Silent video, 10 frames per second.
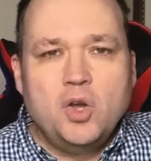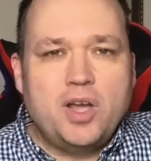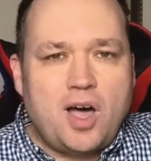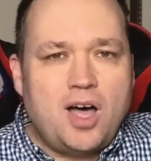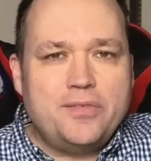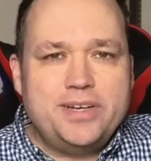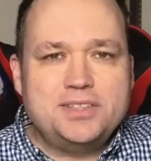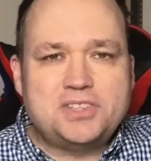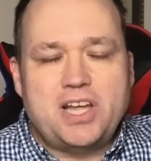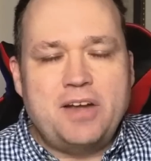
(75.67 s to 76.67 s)

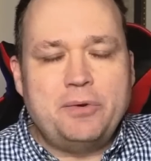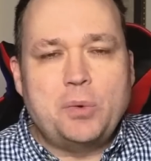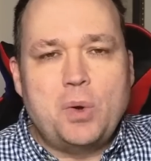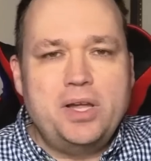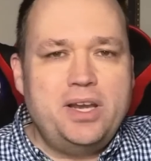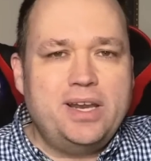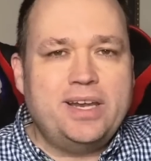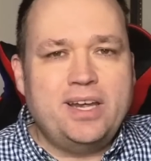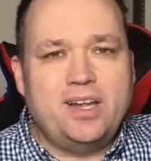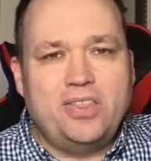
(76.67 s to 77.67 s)
obvious to everyone,
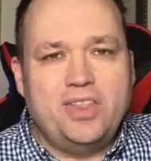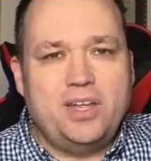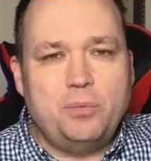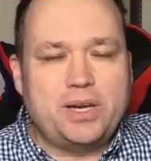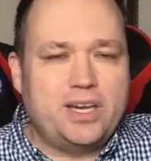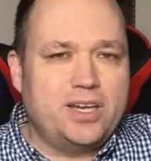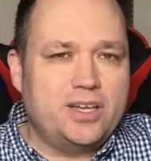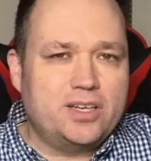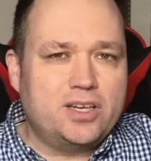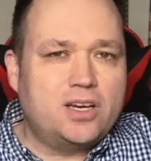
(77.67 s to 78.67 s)
and then we can
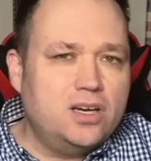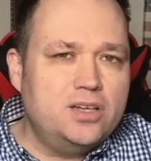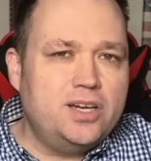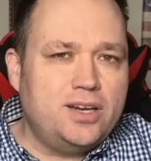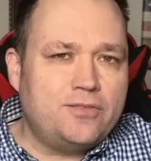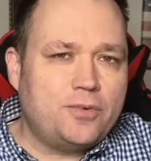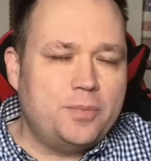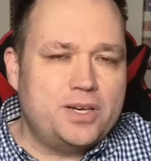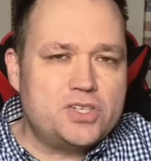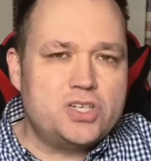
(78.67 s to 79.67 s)
get good
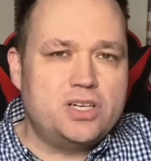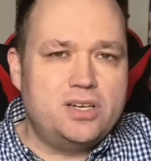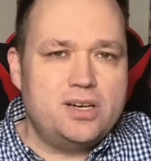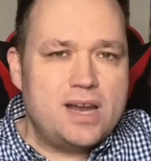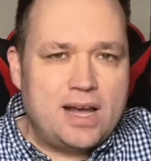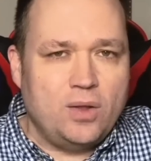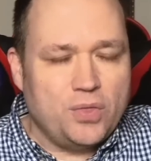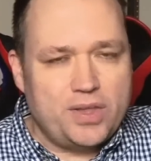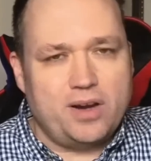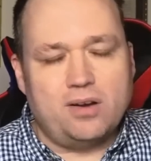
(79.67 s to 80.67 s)
information
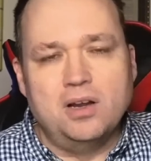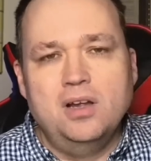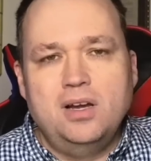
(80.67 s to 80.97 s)
out there.